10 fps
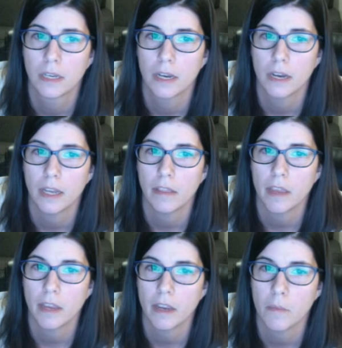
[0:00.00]
I can
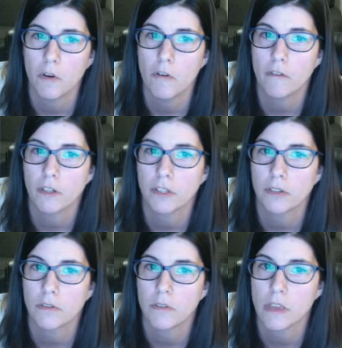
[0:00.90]
then come over
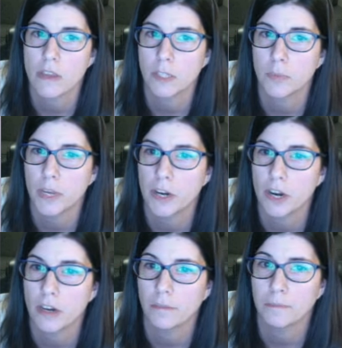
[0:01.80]
to the
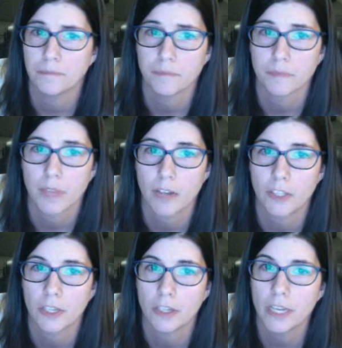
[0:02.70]
spinner and
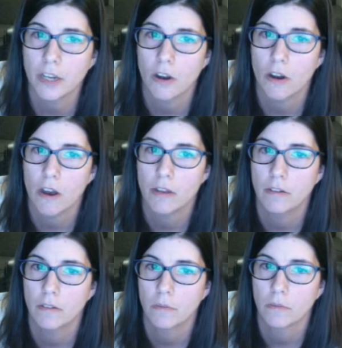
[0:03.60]
just click
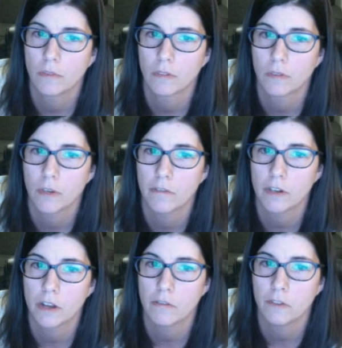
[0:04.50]
on one of the
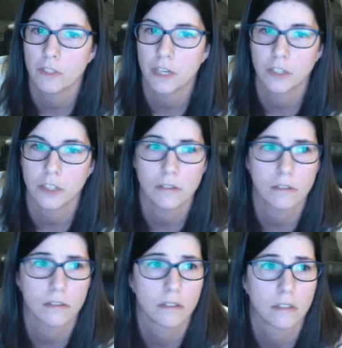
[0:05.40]
colorful
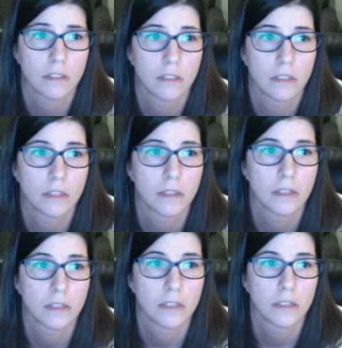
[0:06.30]
sections
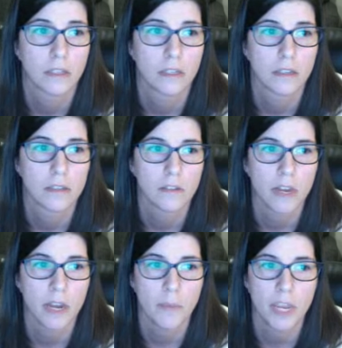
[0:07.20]
so
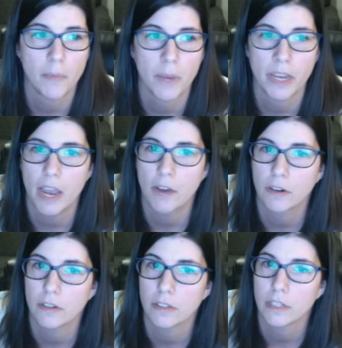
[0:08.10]
that I make my
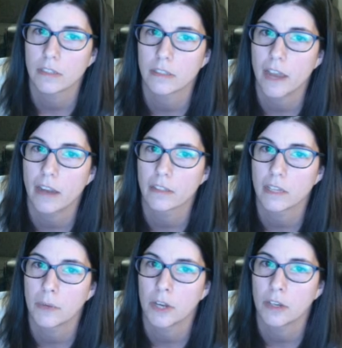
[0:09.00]
counters the exact
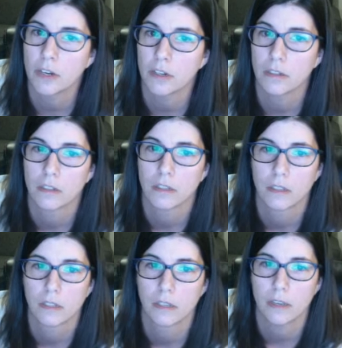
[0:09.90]
same color
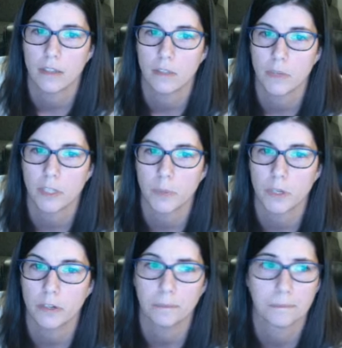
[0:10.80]
as my spinner,